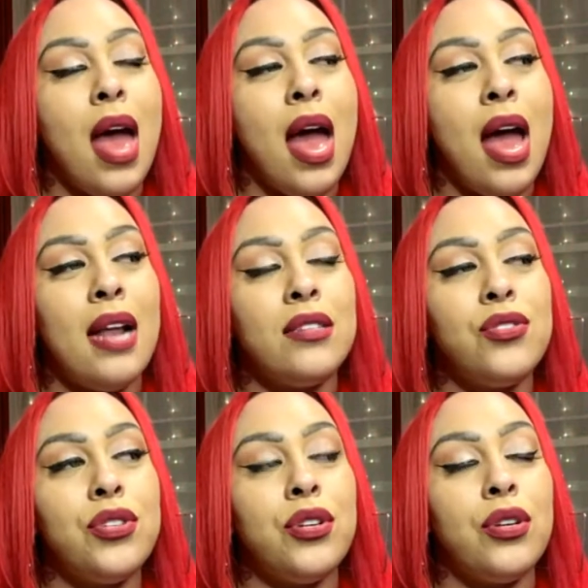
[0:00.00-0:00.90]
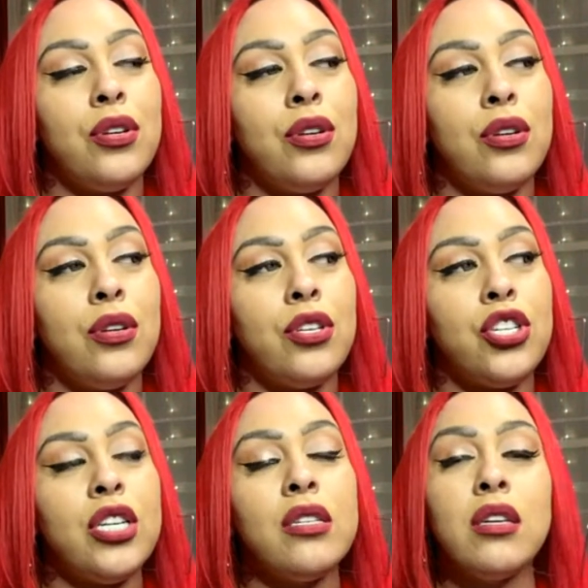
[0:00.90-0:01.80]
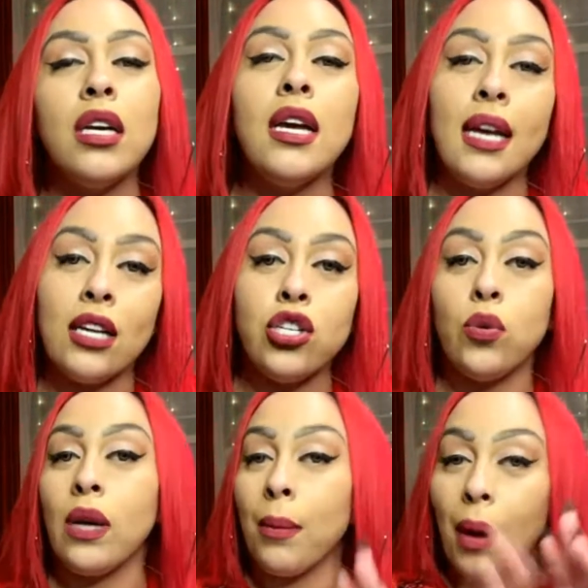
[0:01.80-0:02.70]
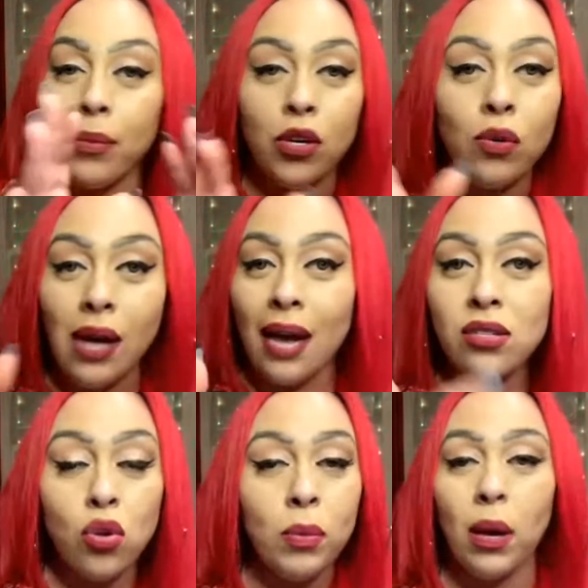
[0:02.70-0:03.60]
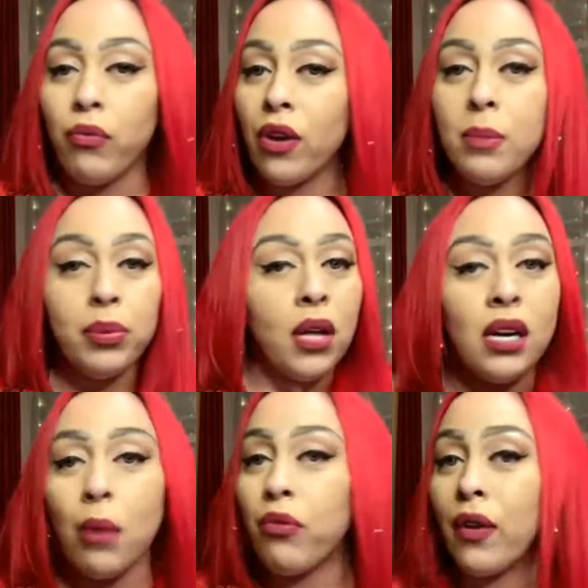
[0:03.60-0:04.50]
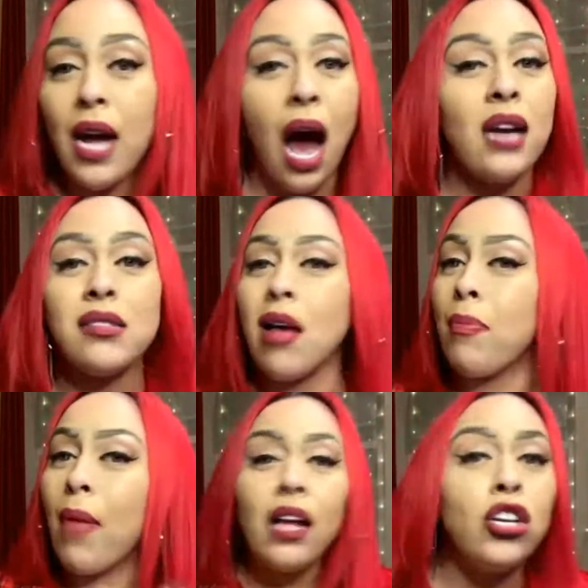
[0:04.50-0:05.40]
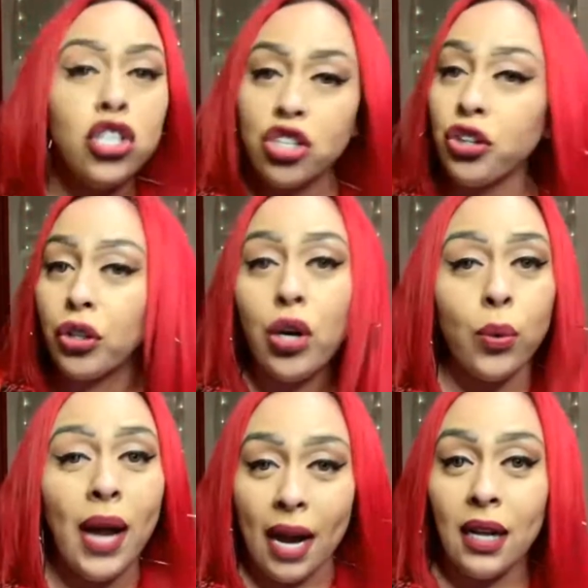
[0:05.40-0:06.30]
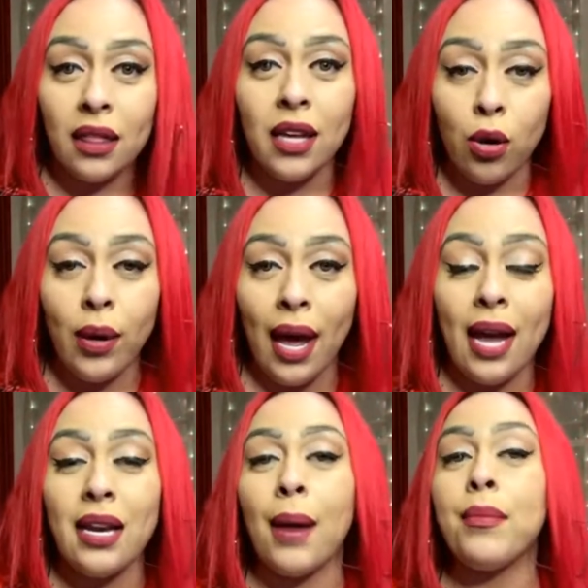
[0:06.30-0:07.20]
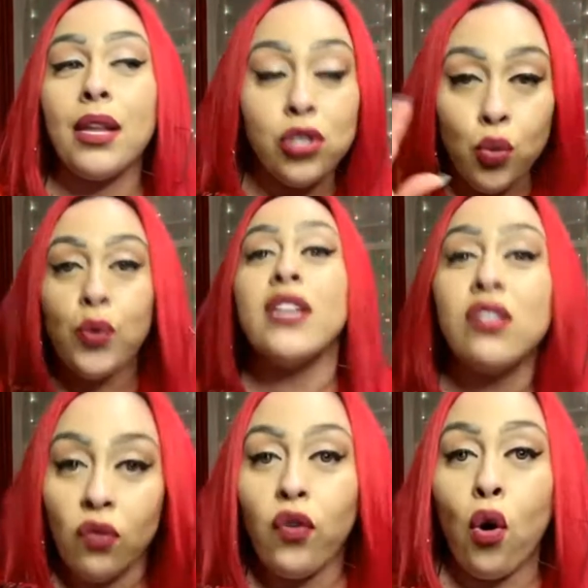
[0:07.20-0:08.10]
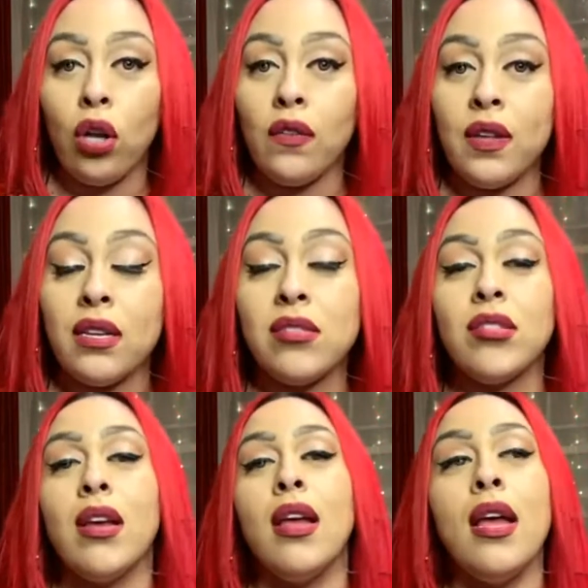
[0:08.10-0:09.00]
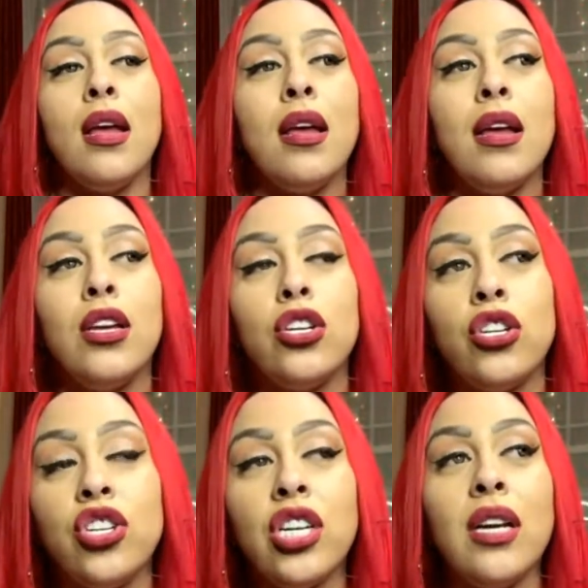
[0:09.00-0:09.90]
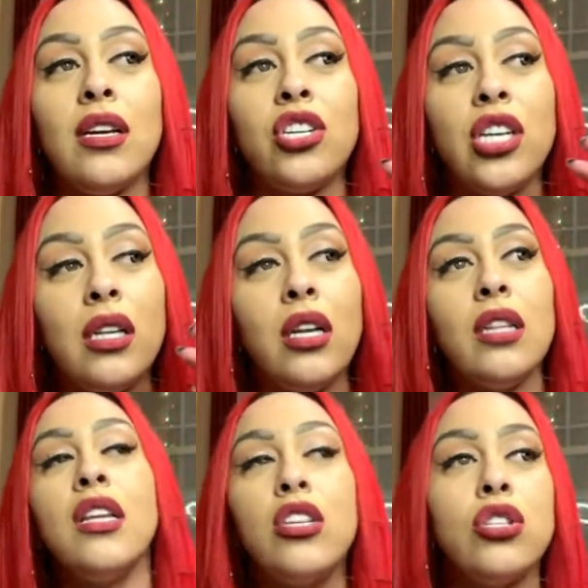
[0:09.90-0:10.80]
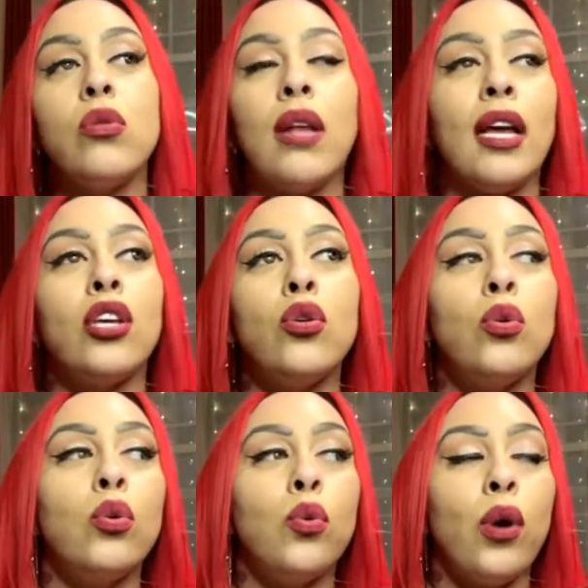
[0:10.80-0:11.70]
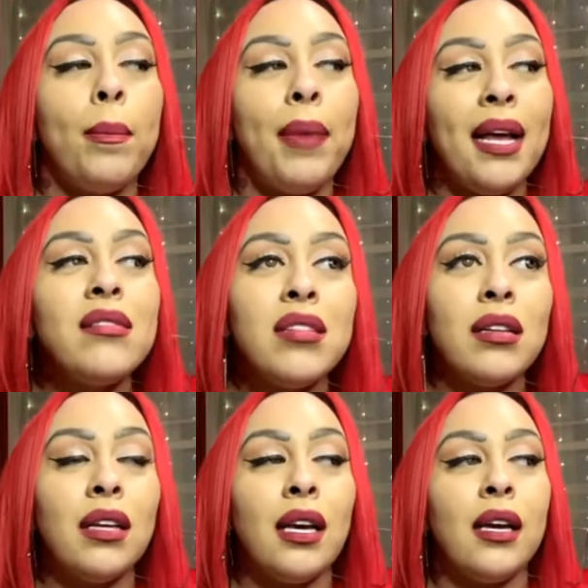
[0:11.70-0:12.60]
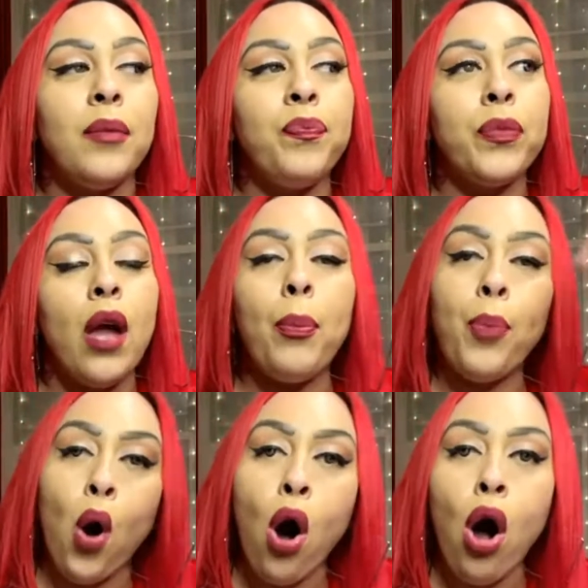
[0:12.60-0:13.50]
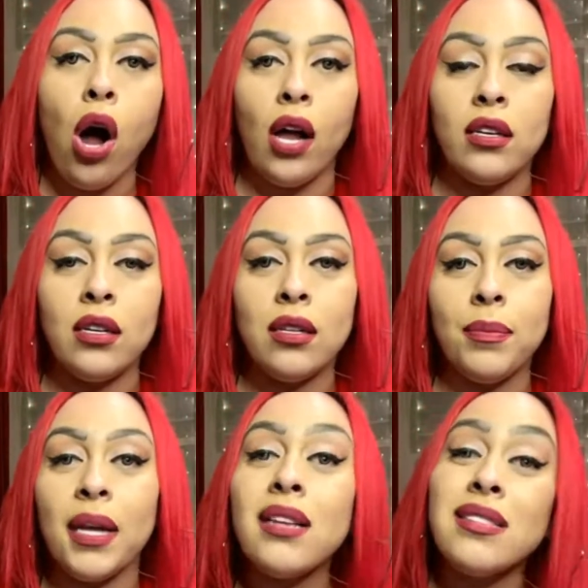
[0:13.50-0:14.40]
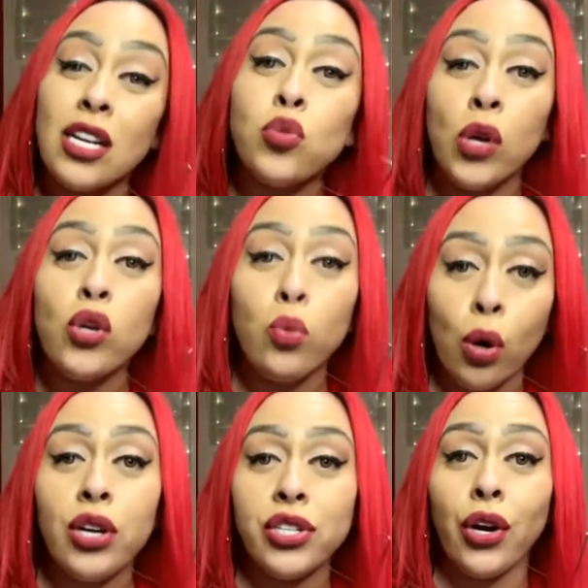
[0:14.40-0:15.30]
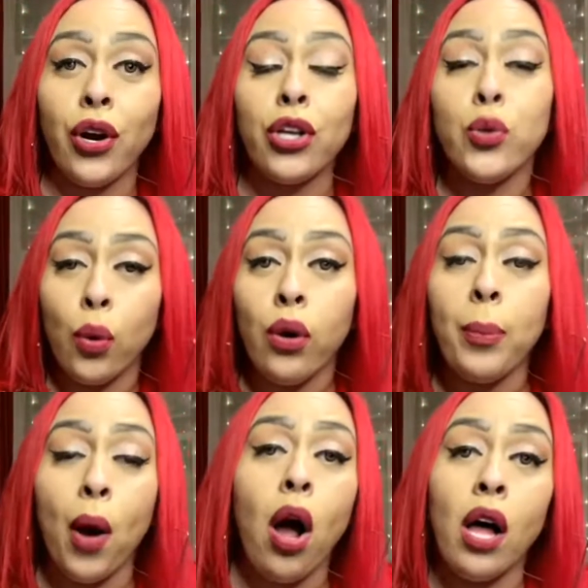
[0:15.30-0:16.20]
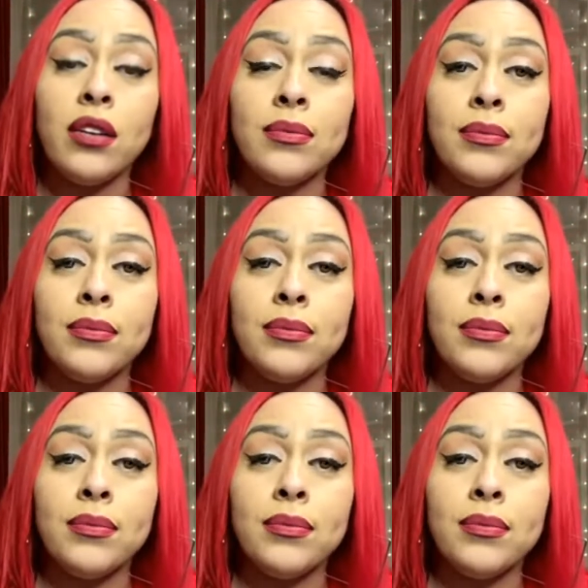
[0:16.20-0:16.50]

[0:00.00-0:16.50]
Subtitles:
And she's looking at you, and you guys know me, I'm very blunt, I'm very honest, I'm going to sugarcoat anything, okay? And there's a reason for all of this. She looked at you like you were basically a pawn, because that's what you were to her. You were a pawn.